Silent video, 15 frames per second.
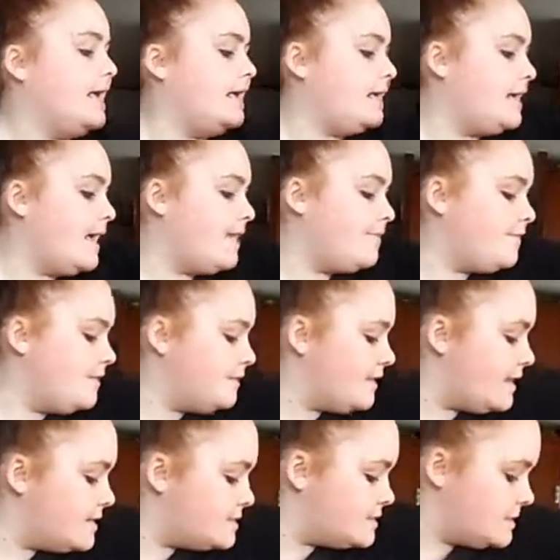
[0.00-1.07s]
And I think
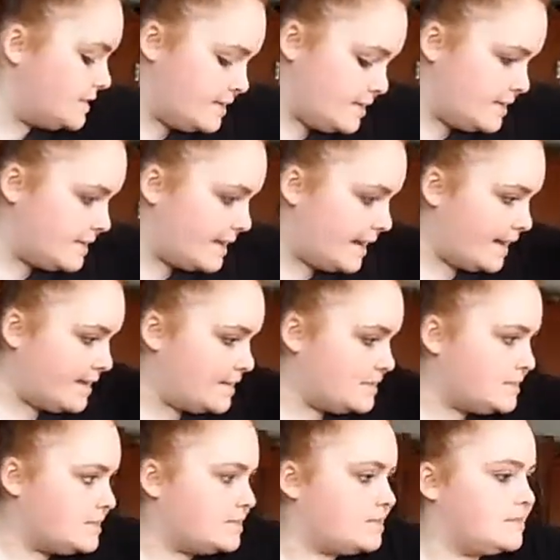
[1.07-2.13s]
that's it,
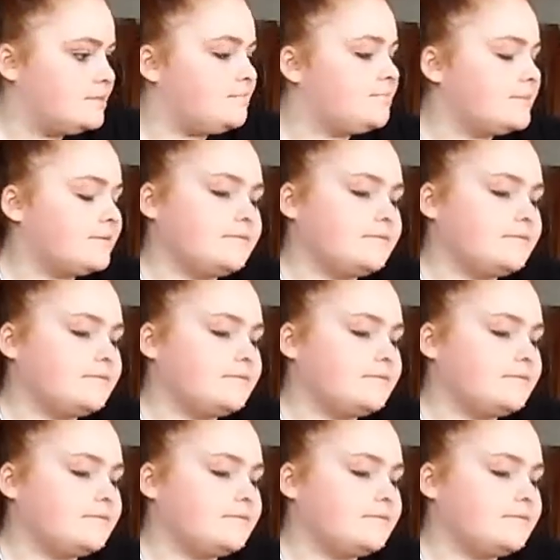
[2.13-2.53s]
guys.